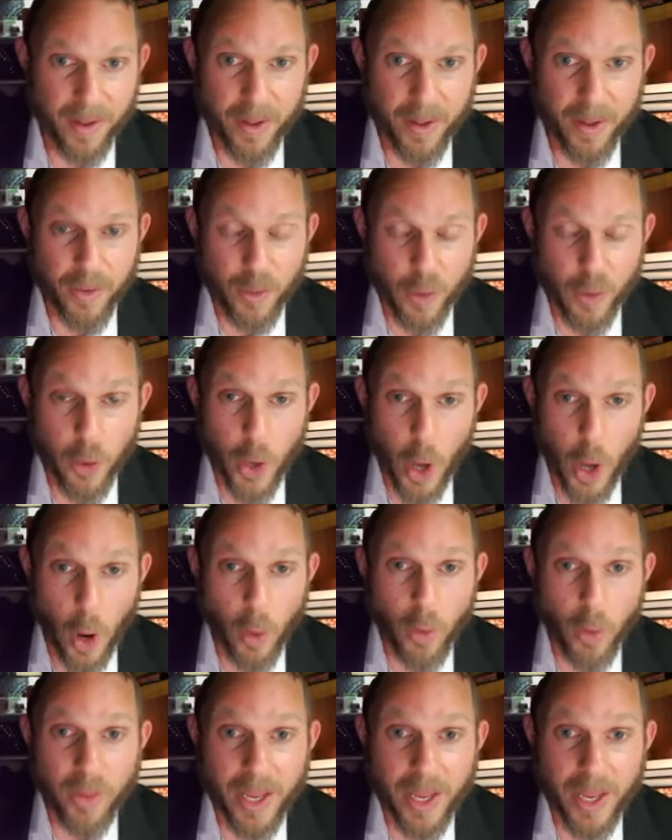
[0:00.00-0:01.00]
To know
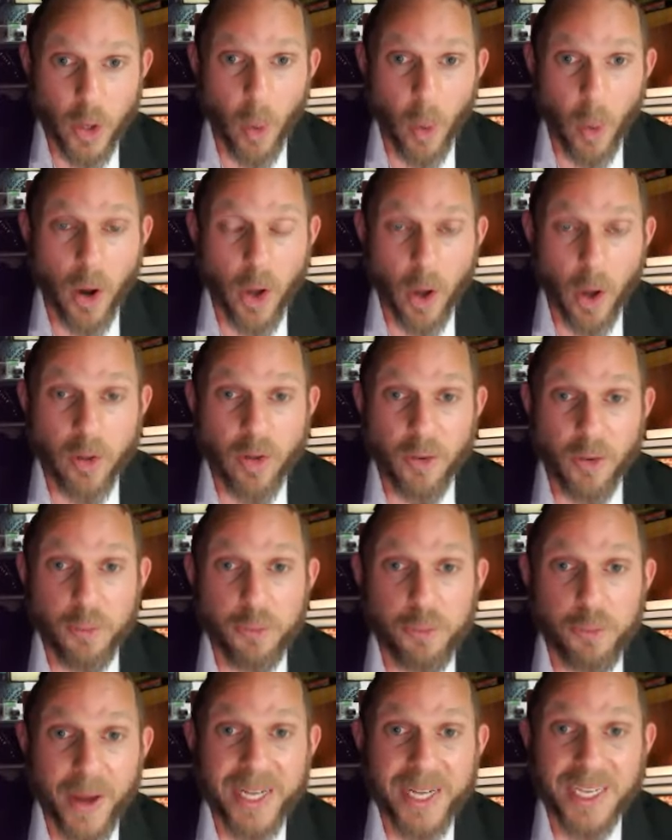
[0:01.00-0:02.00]
that you are going to
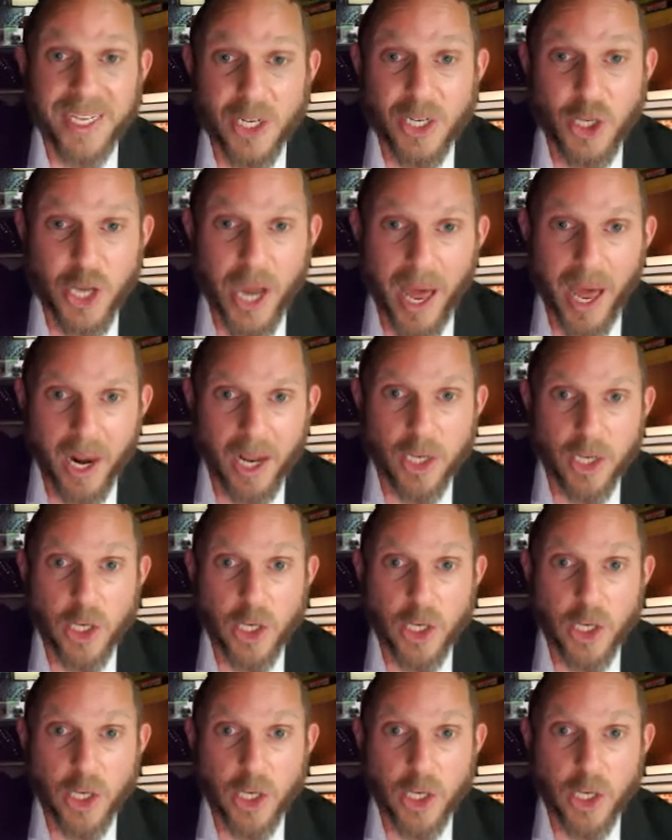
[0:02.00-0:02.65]
face a challenge